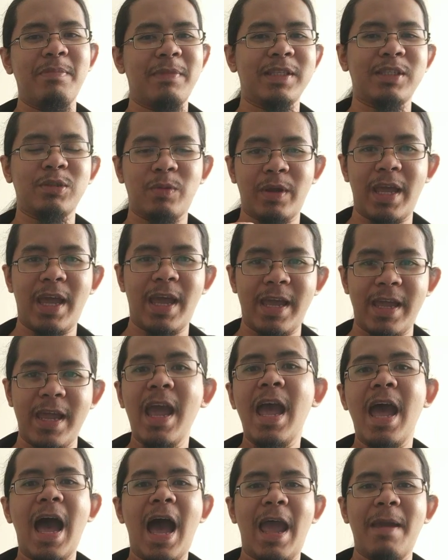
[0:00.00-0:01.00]
That's why I,
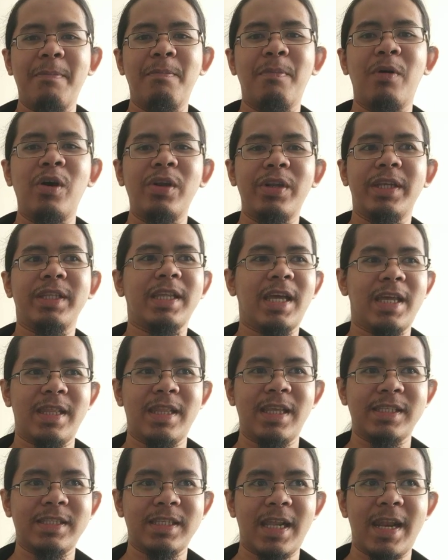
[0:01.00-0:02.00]
I bought it, and
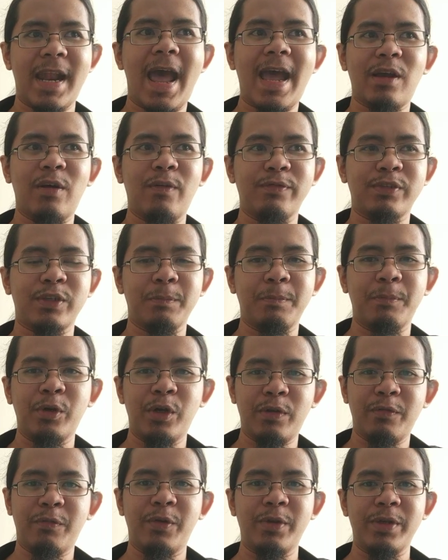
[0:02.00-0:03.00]
that's an act of
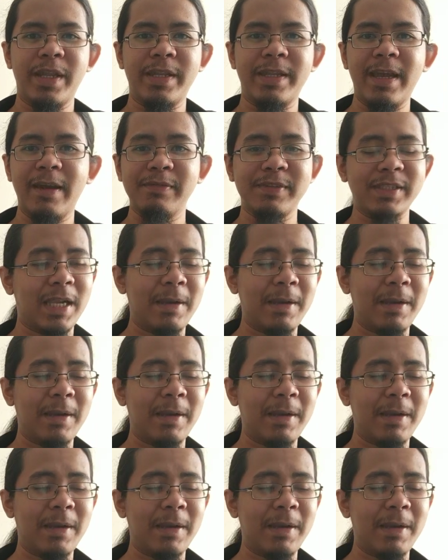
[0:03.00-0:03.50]
support for the devs.